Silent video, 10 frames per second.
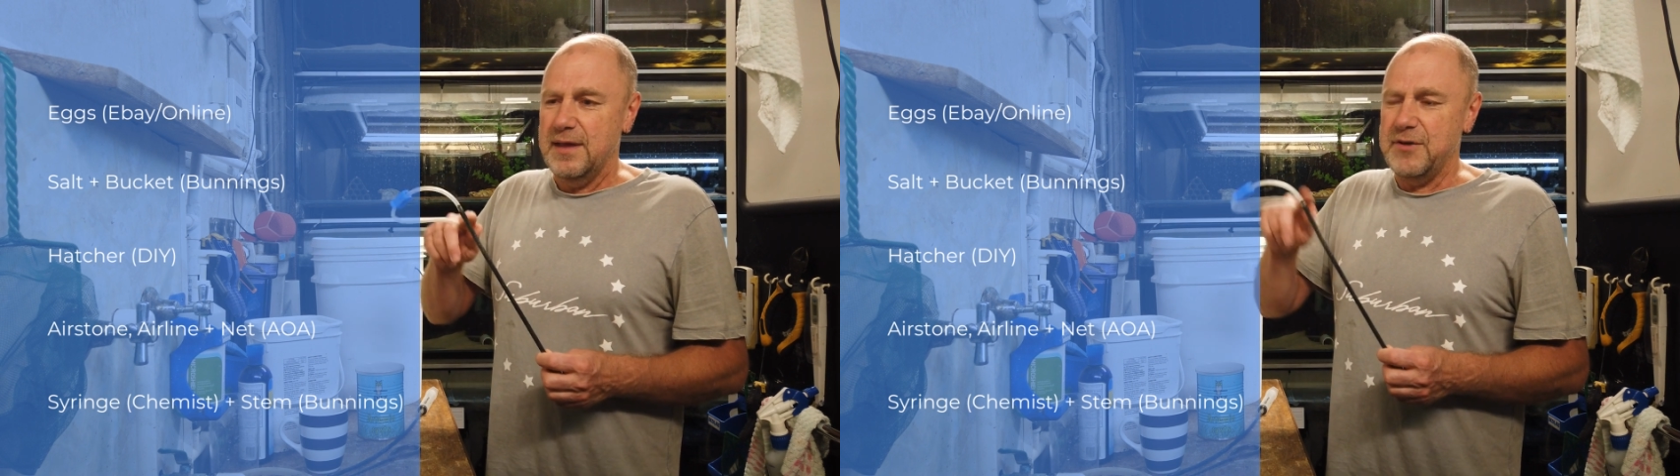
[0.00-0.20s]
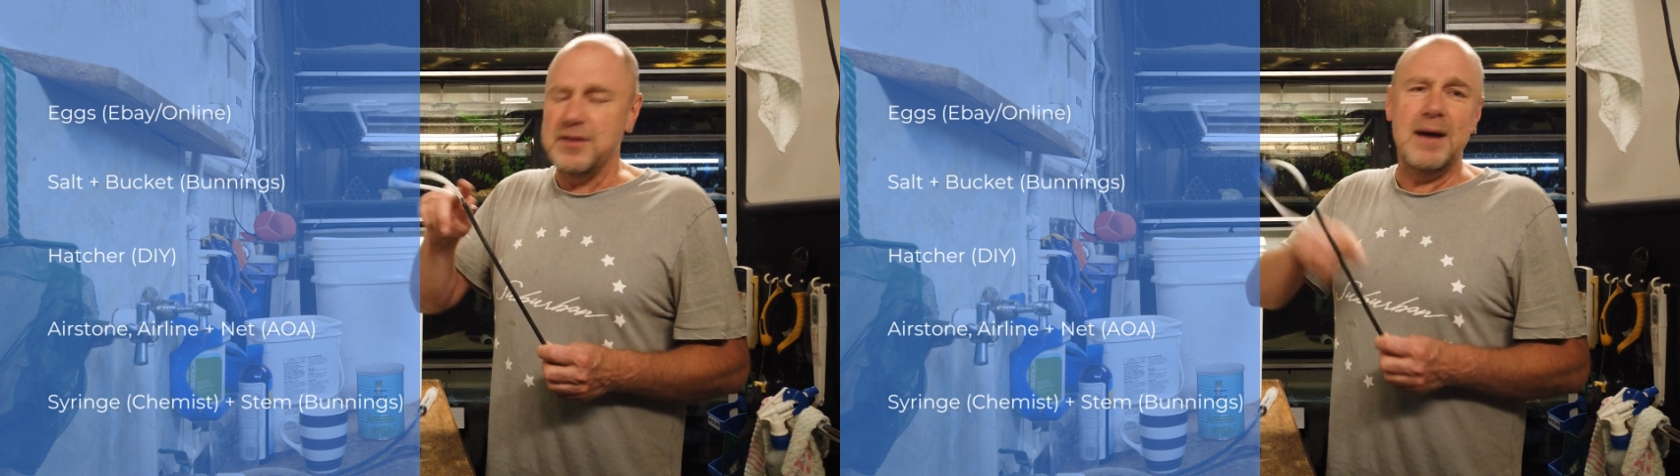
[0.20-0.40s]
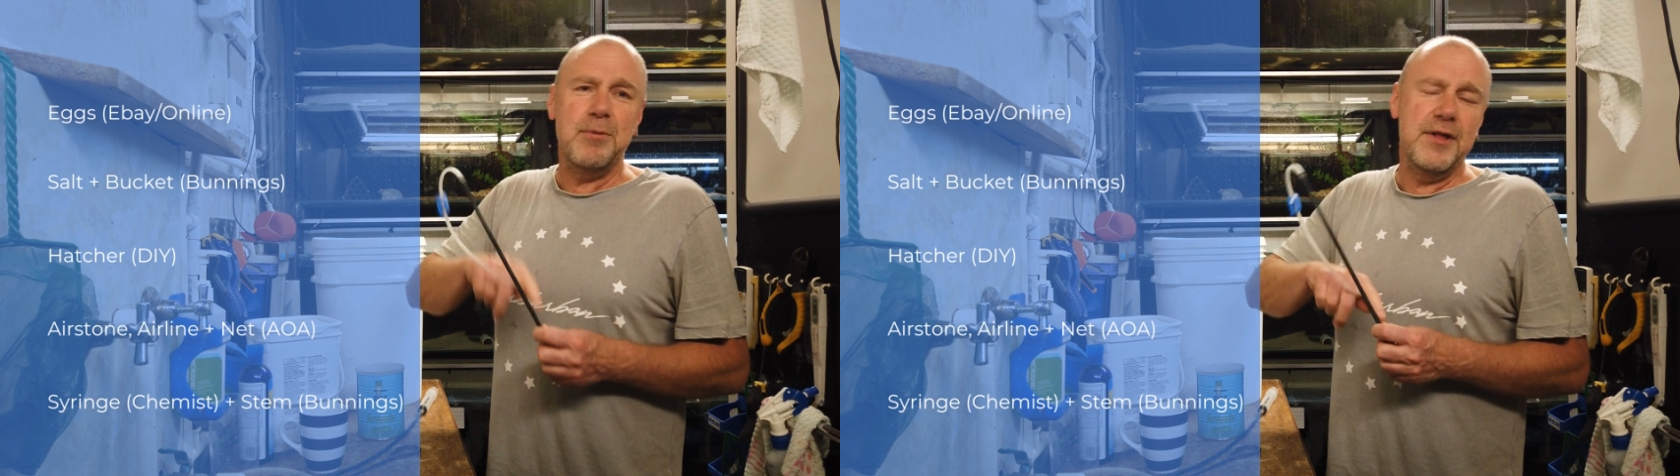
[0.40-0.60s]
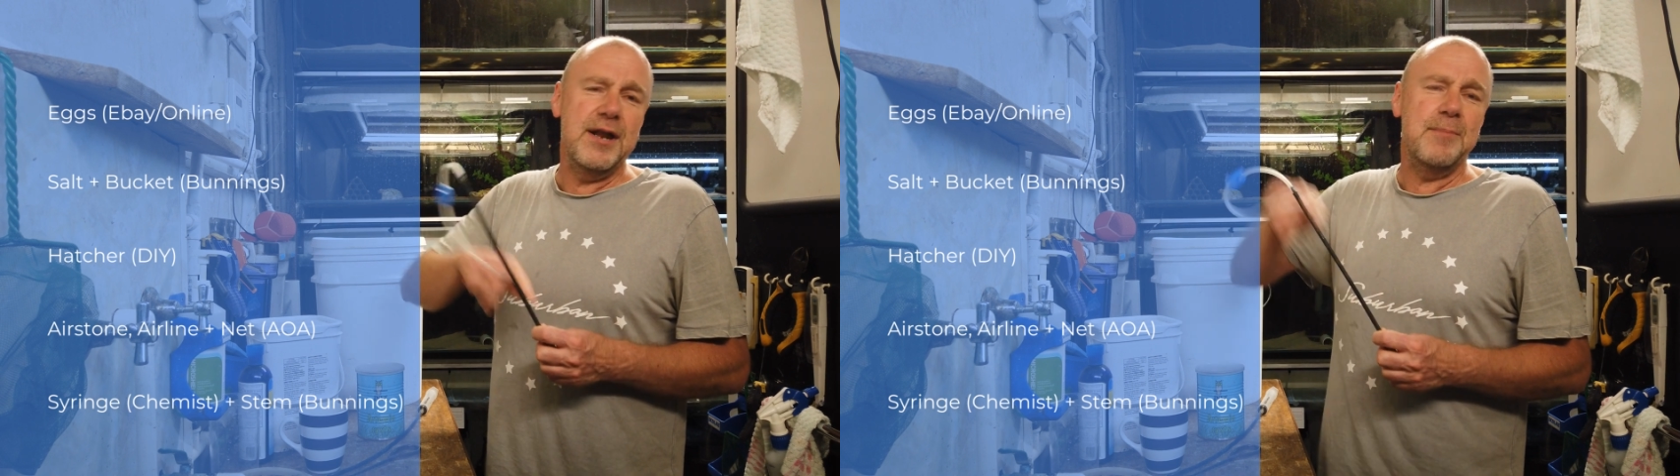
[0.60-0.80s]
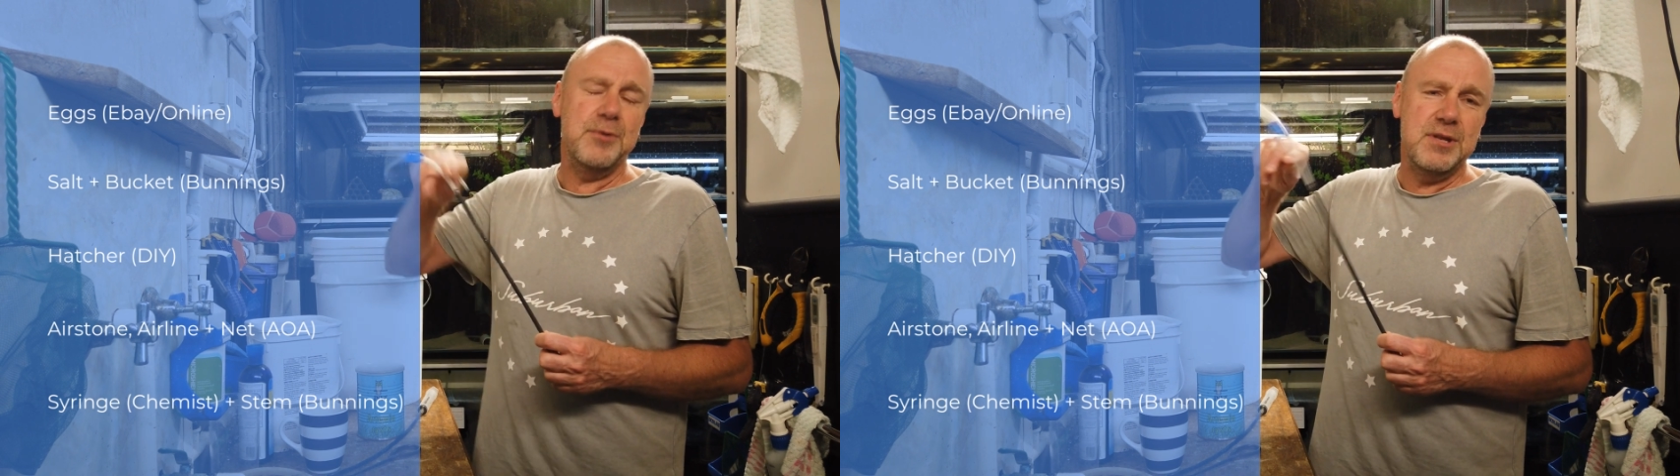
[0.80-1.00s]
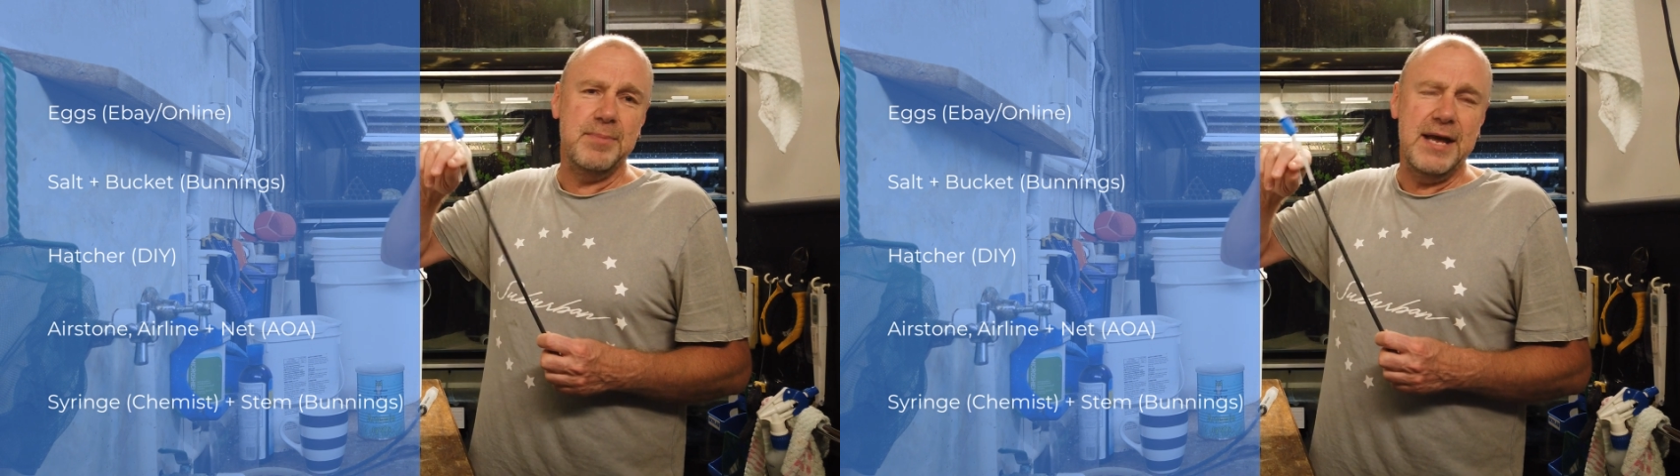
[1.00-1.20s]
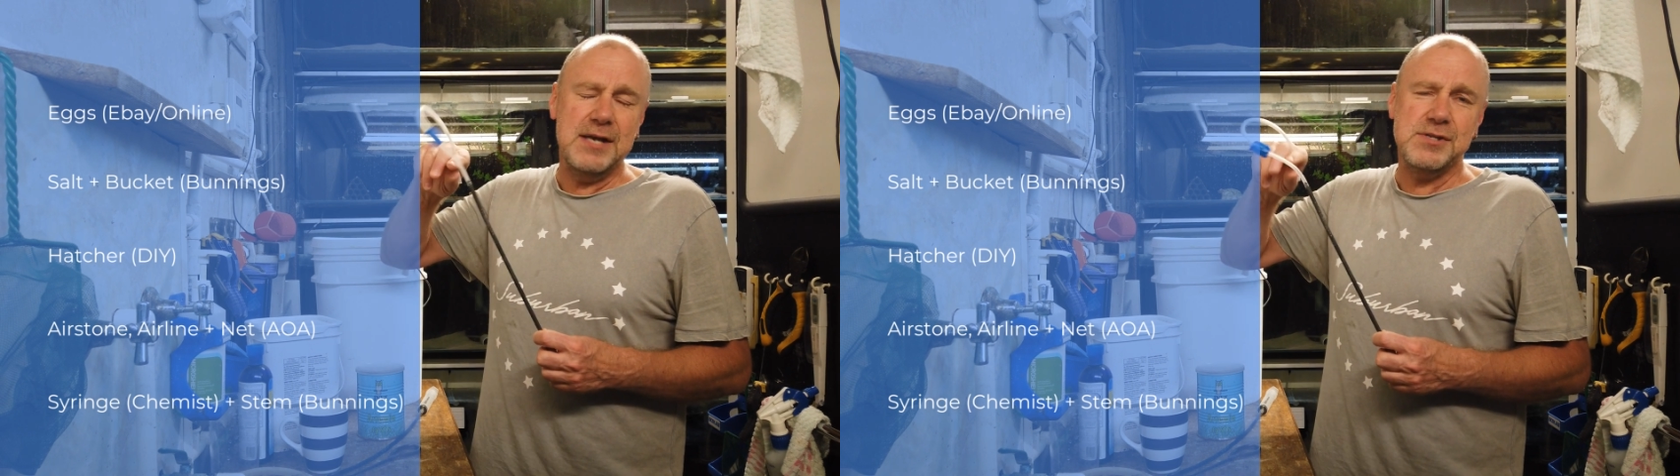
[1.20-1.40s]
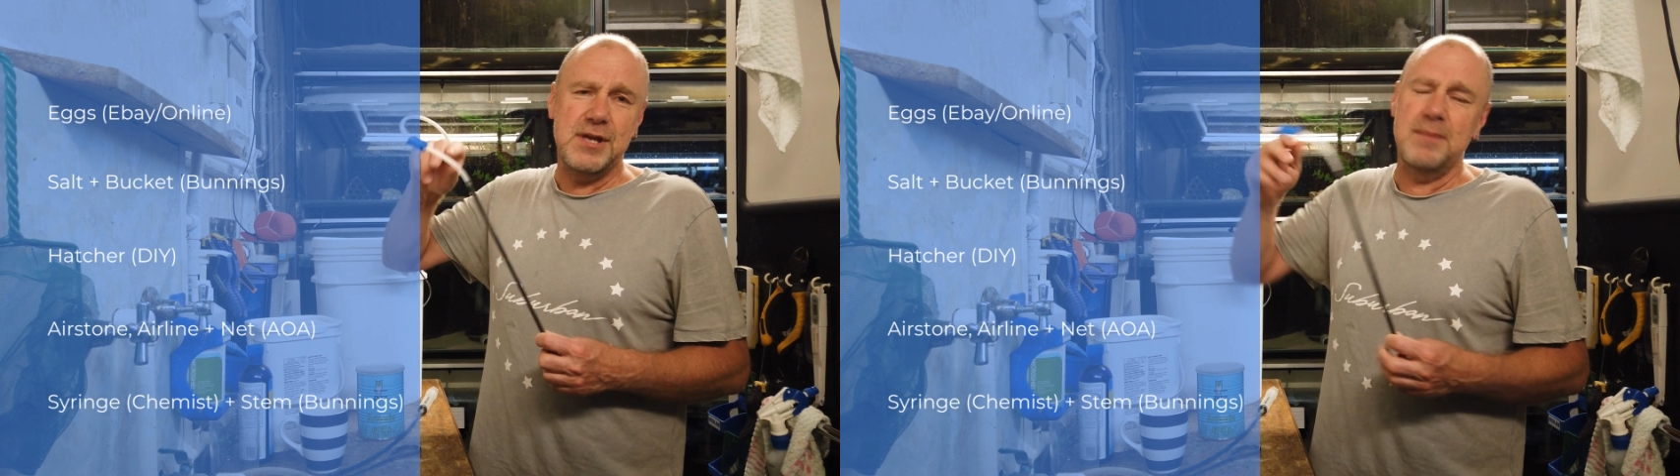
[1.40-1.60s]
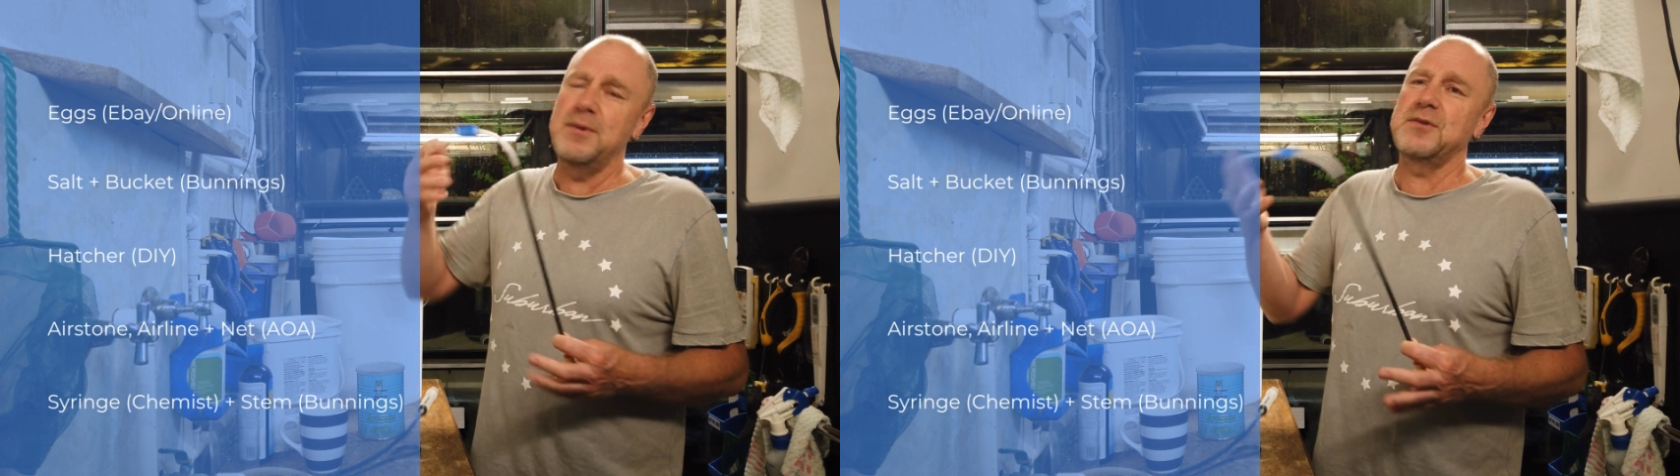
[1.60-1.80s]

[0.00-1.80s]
If you double that up with the black stem,